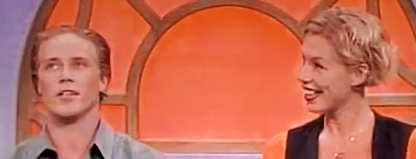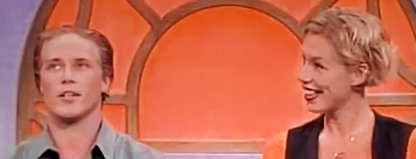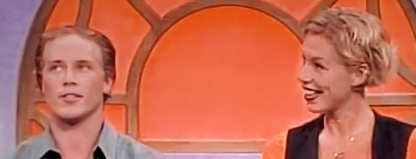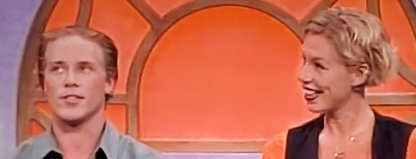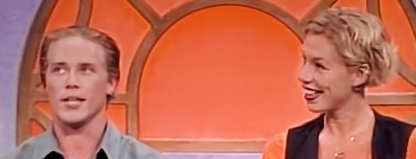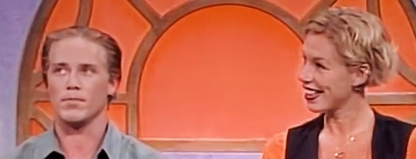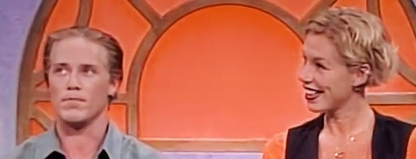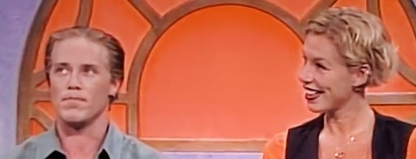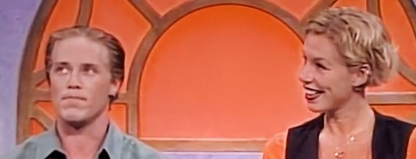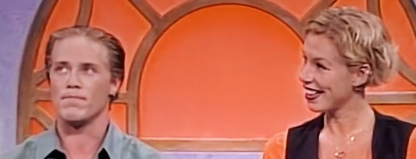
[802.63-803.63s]
Speaker 1: I'm gonna
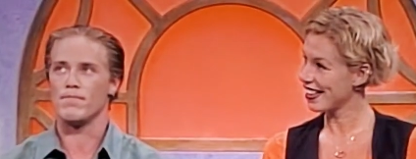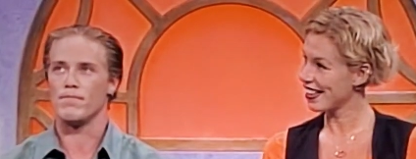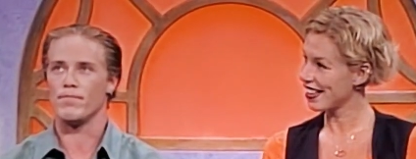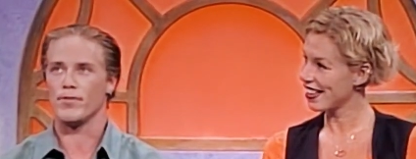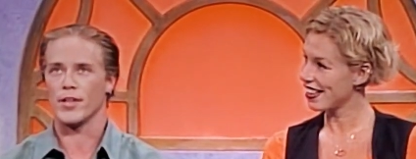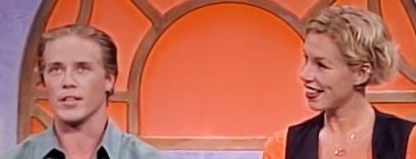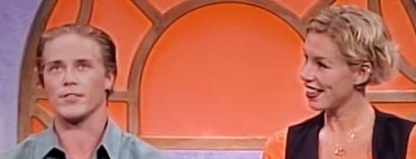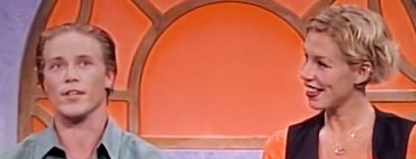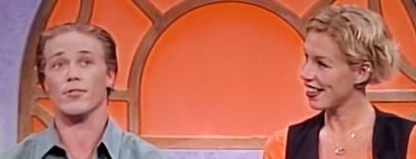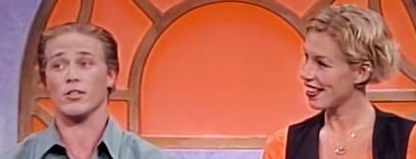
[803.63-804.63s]
say
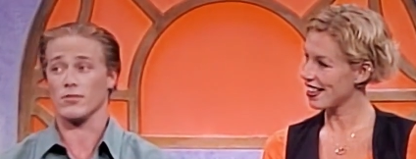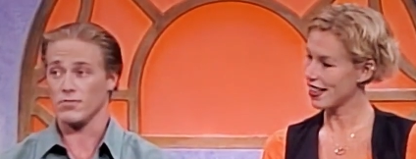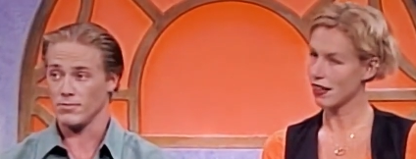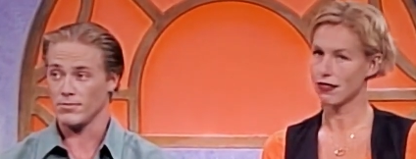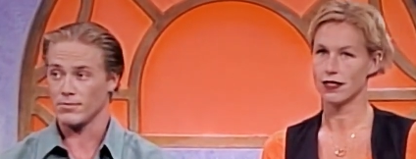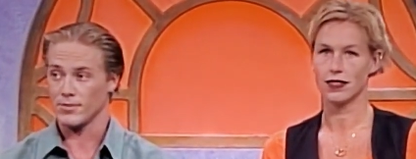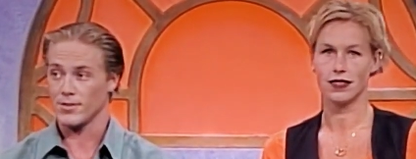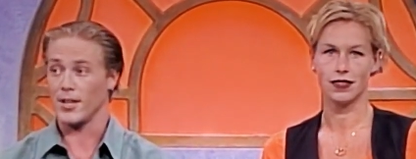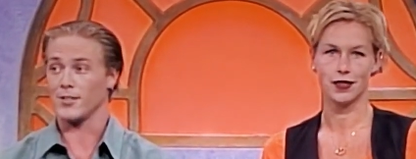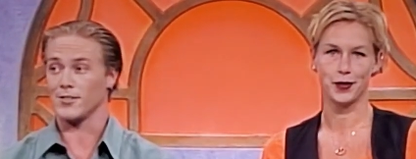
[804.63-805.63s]
Thanksgiving.
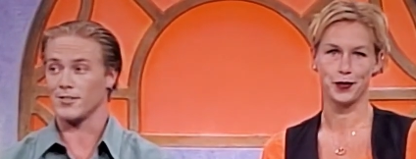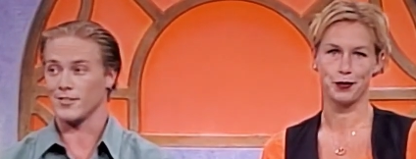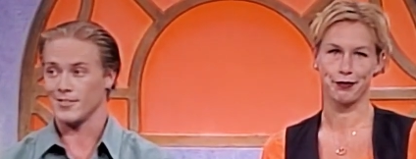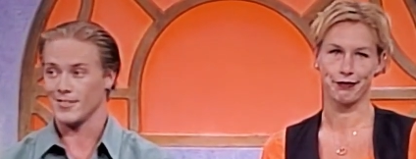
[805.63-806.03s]
Thanksgiving. Yes. Just